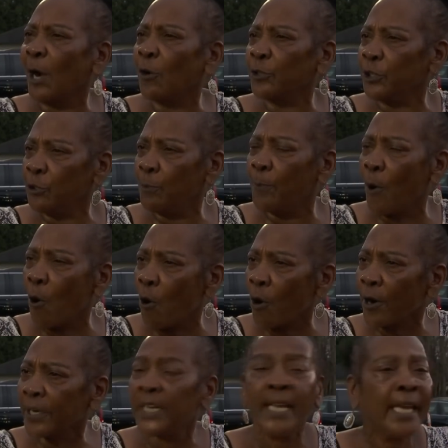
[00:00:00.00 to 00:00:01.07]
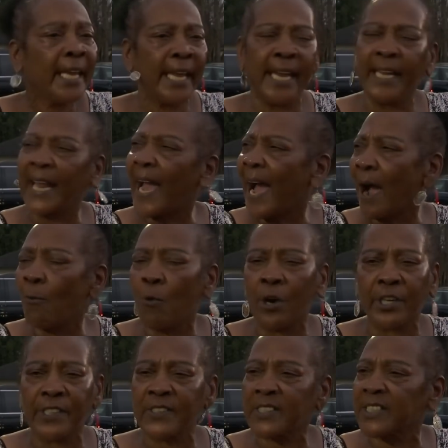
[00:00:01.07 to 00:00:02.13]
on you, boy, and I
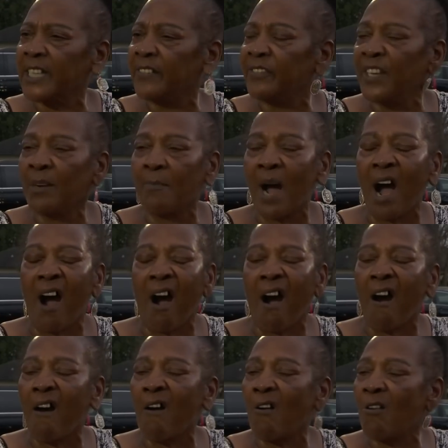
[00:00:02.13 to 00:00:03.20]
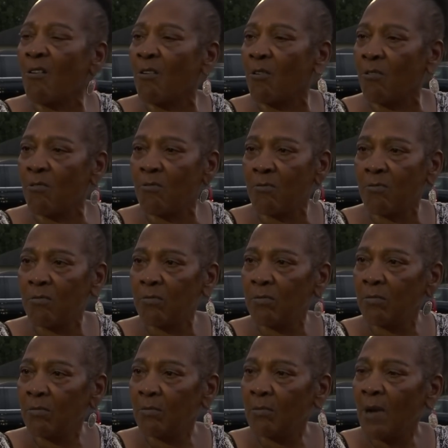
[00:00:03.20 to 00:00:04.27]
want to see them all,
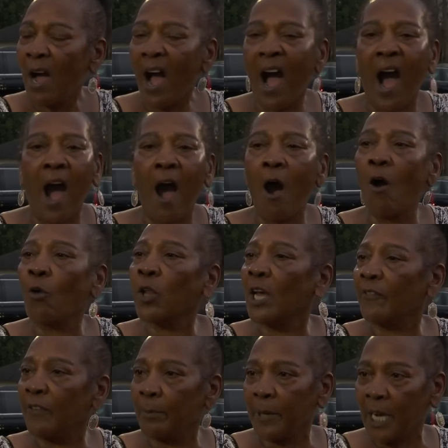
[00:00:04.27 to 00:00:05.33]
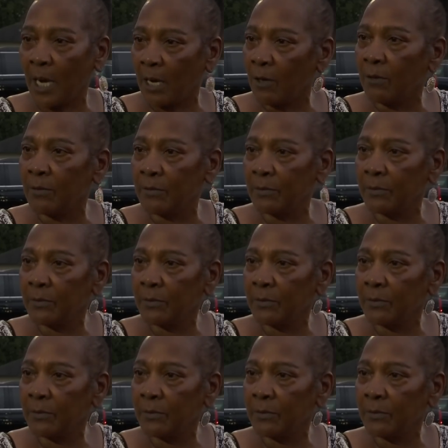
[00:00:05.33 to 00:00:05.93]
all of them gone.